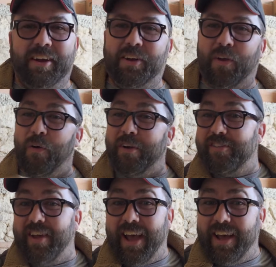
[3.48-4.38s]

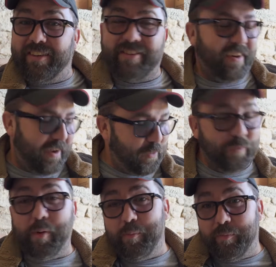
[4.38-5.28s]
Glorious day outside.
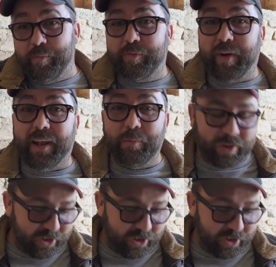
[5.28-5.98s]
We've been fettling with the